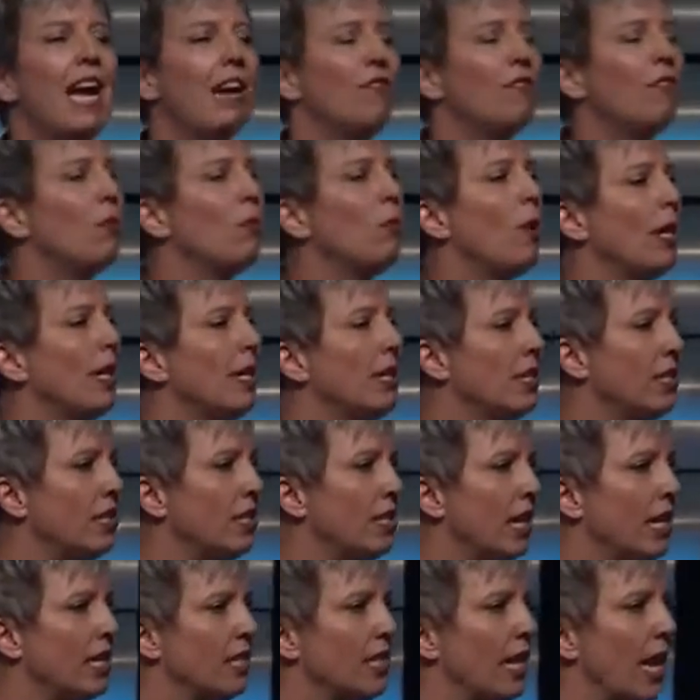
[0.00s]
ever wanted to
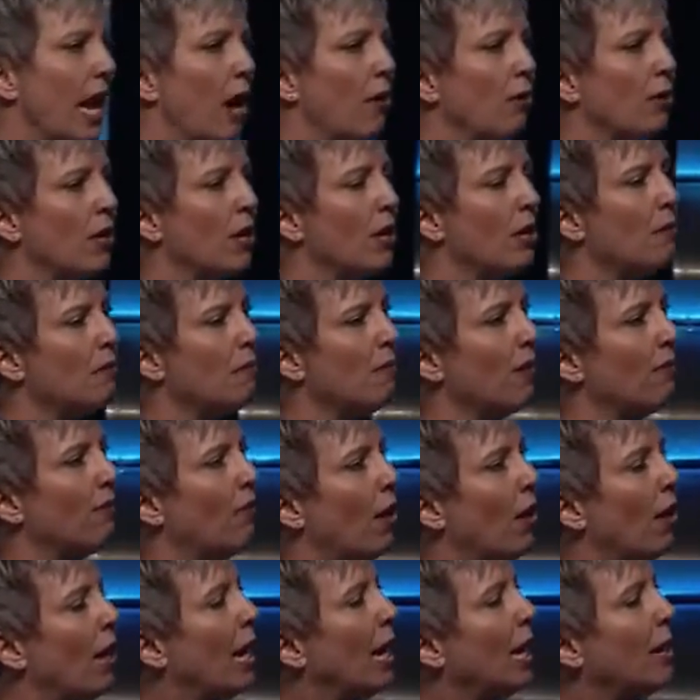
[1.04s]
change the outcome of
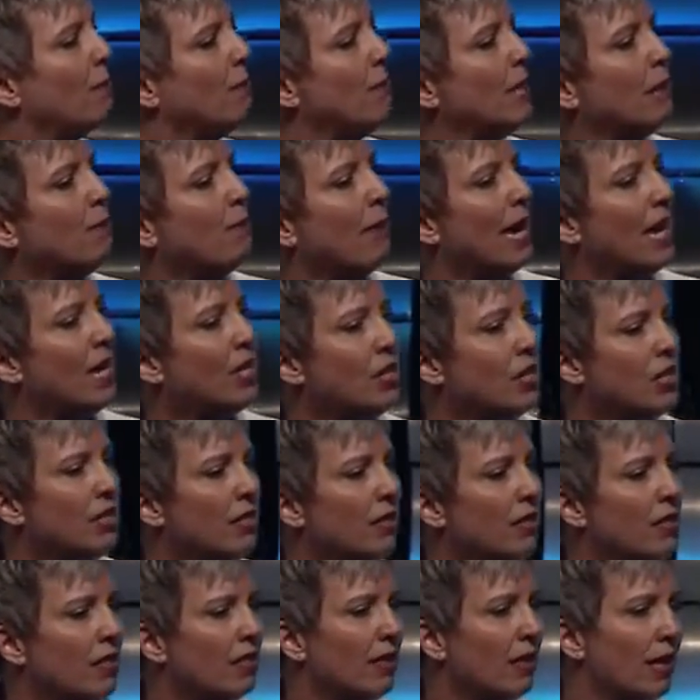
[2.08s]
our AMD
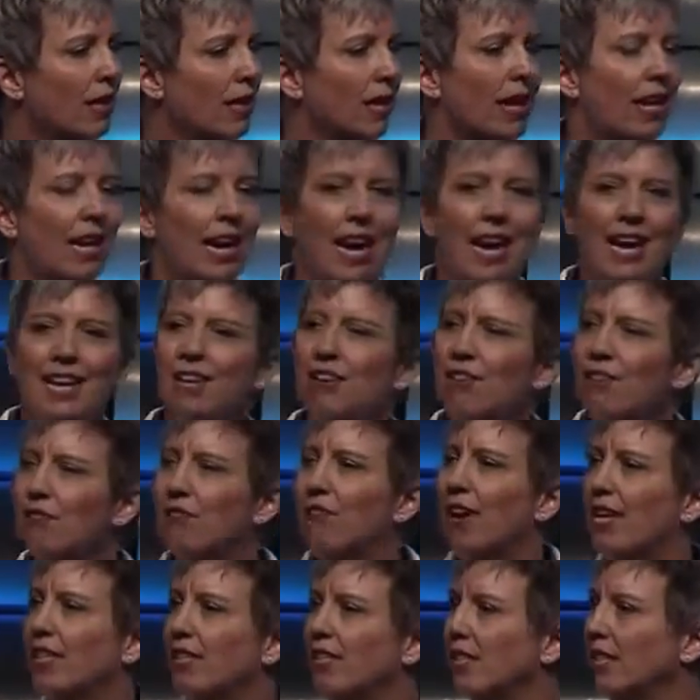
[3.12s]
patients, I had to
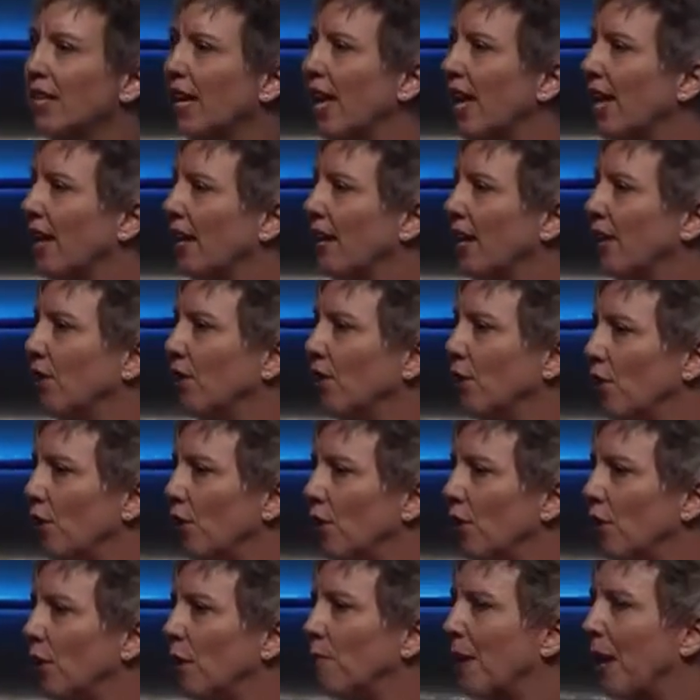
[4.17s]
investigate and
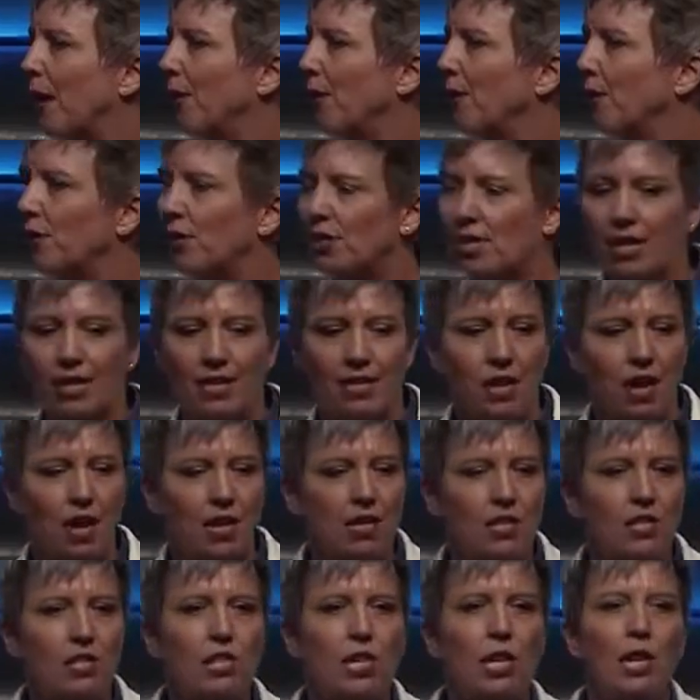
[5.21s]
learn about new
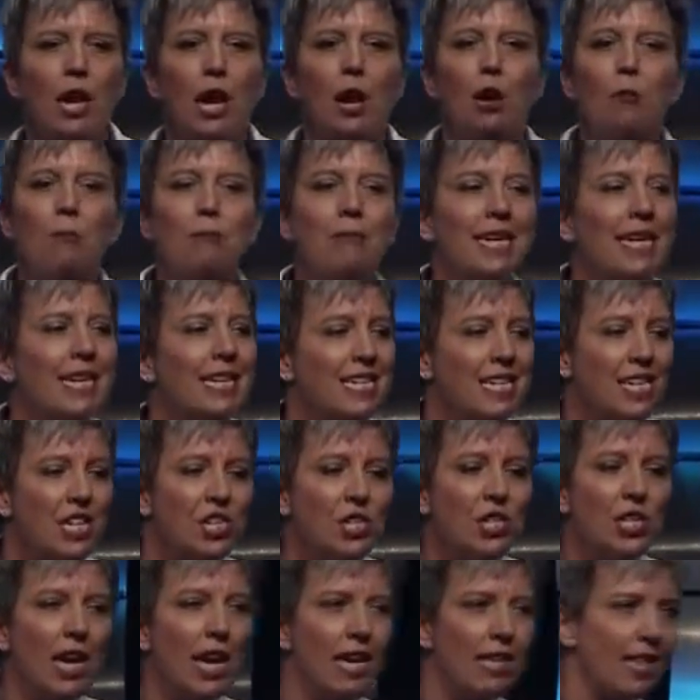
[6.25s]
technology to help me
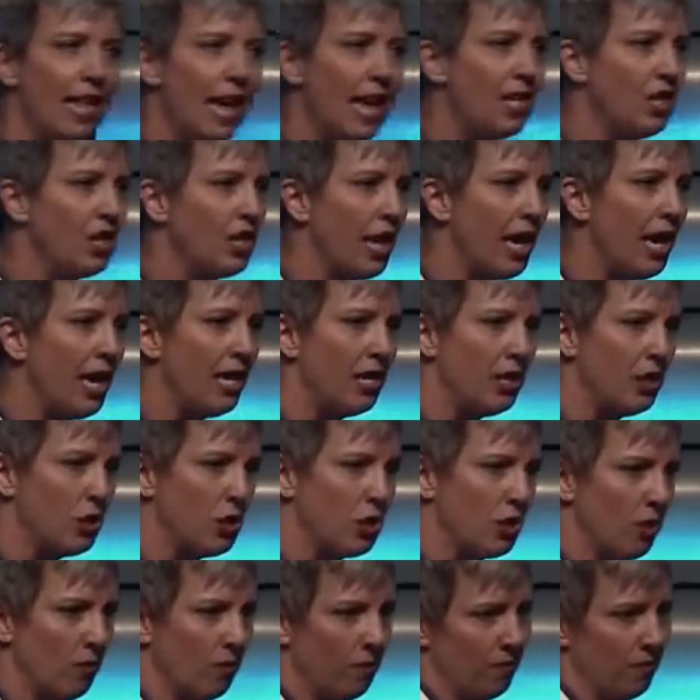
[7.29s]
initiate that change.